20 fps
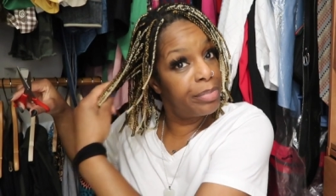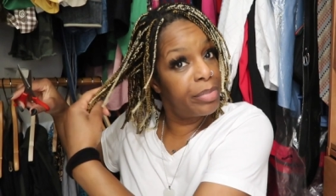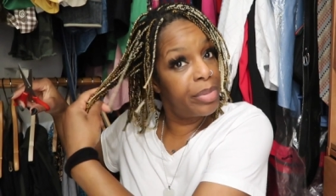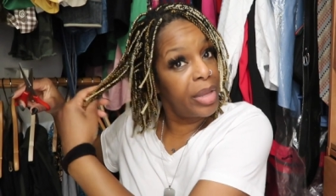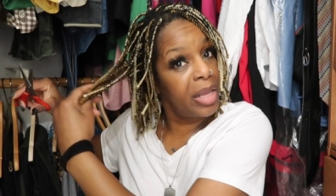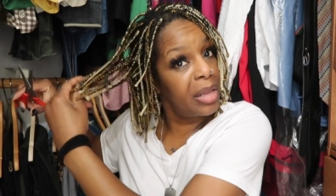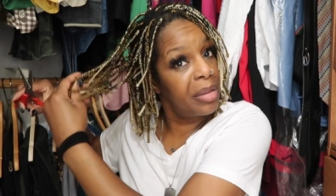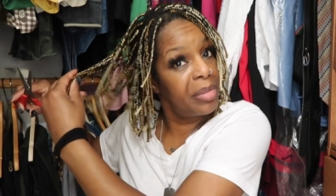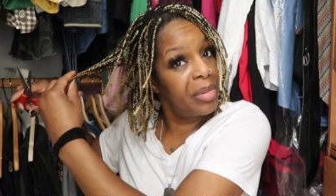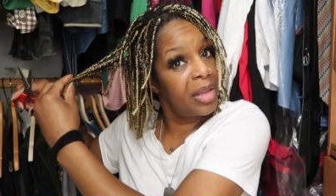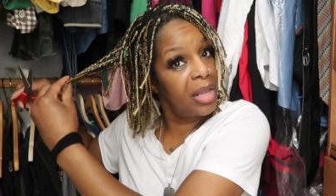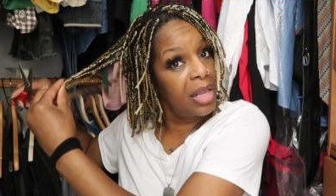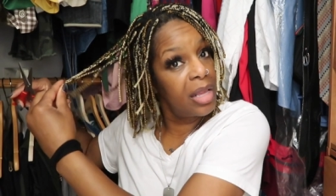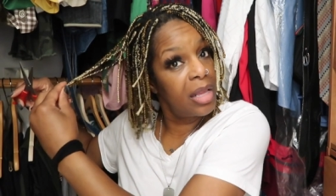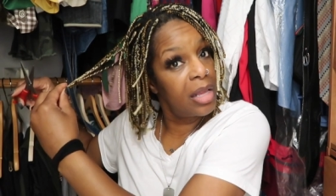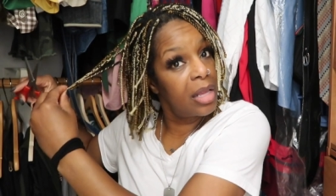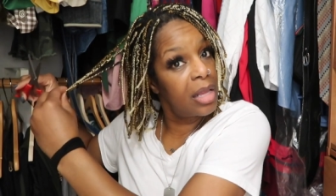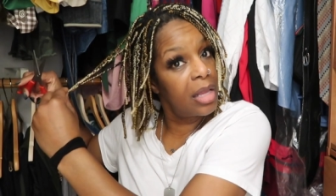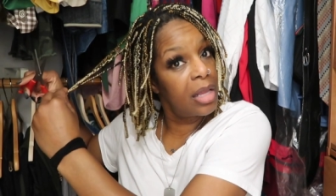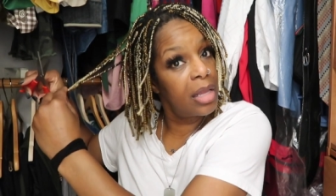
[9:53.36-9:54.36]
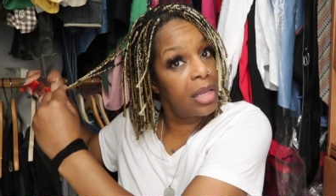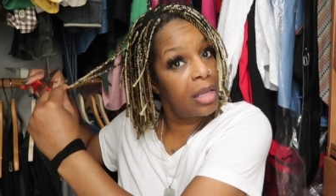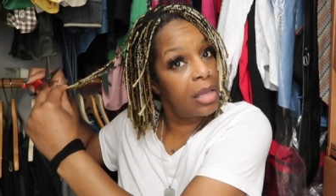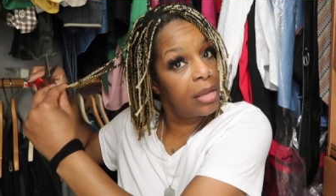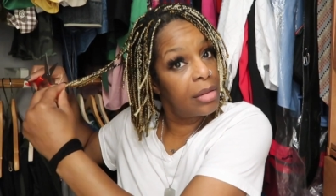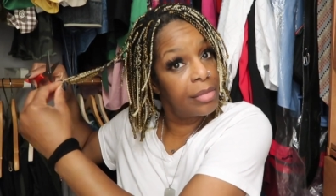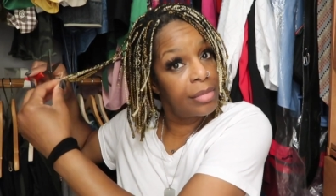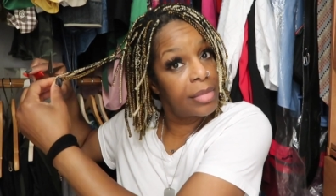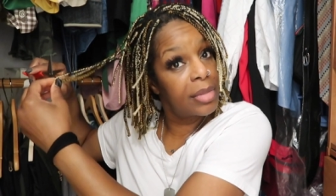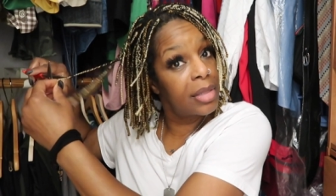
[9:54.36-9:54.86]
baby,
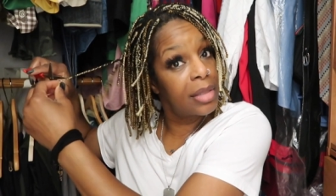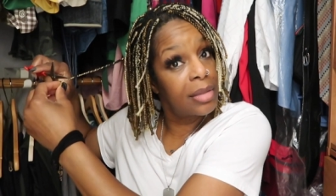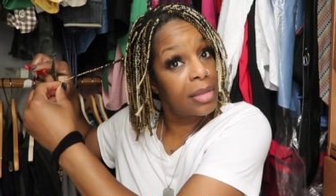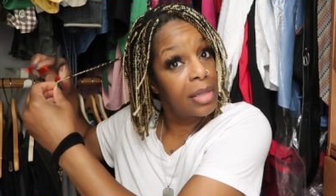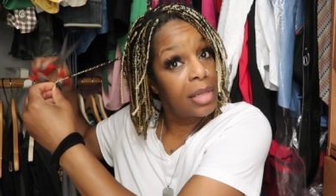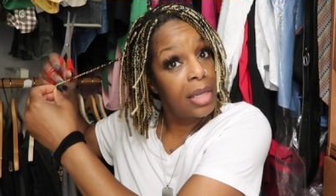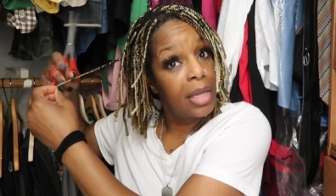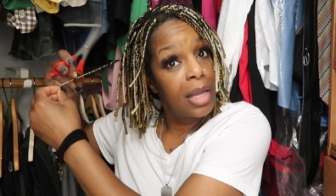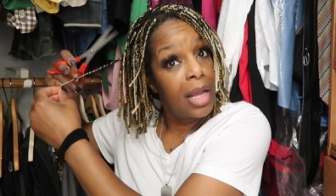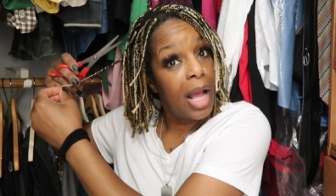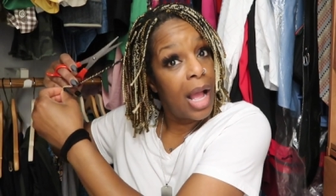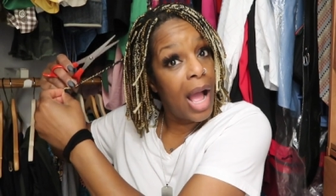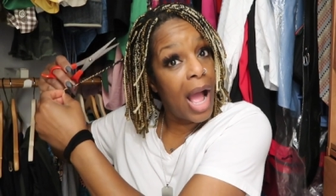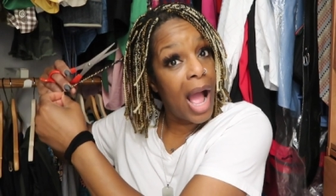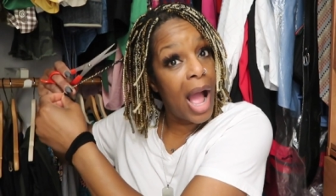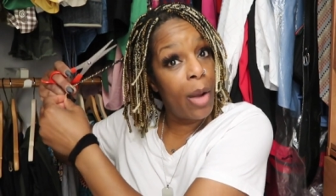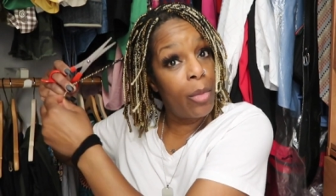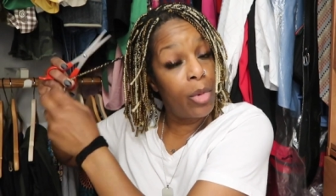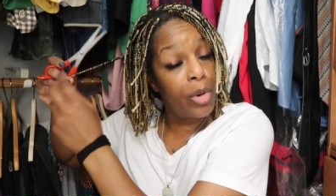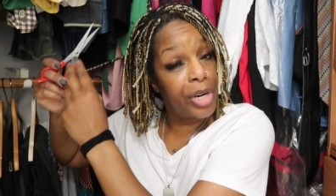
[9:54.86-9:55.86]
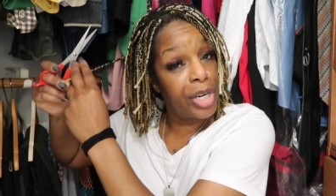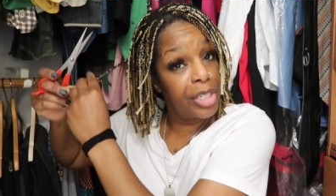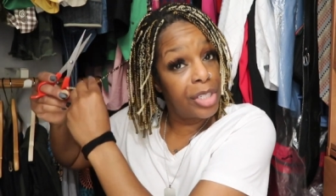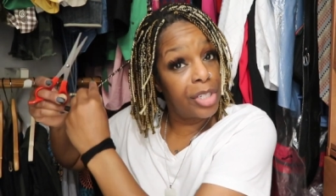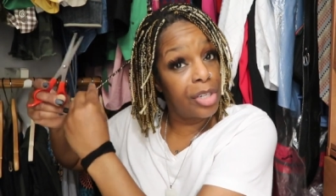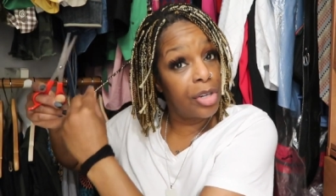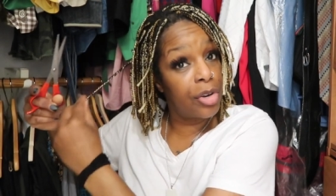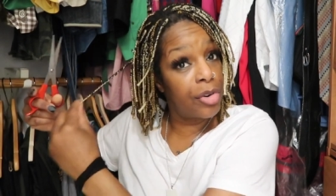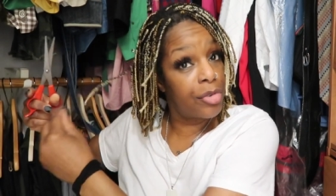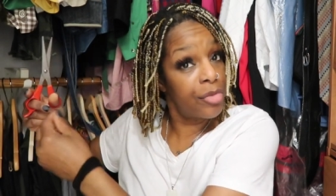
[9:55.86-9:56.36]
I wanted
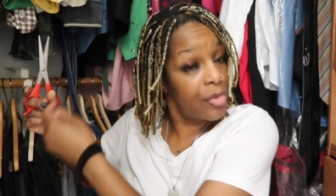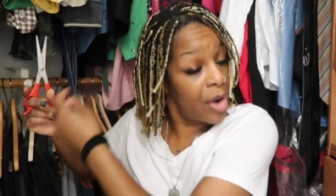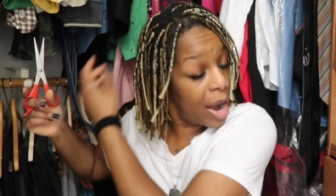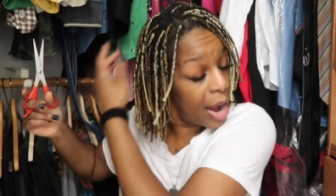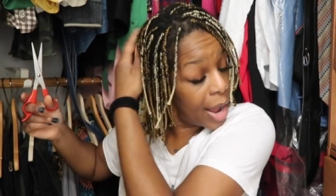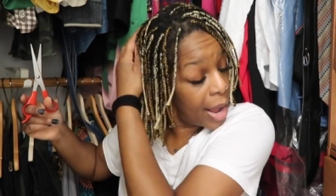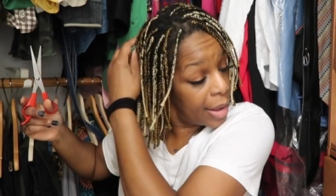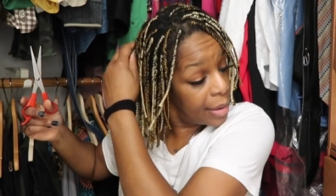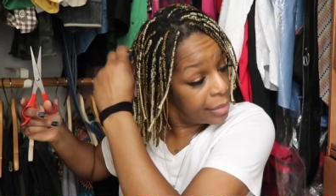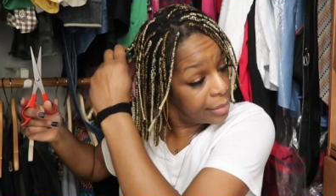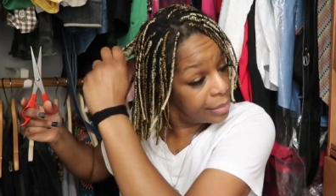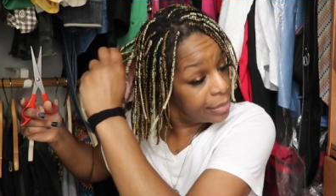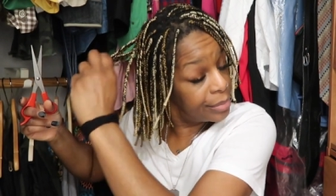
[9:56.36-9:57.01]
to cry.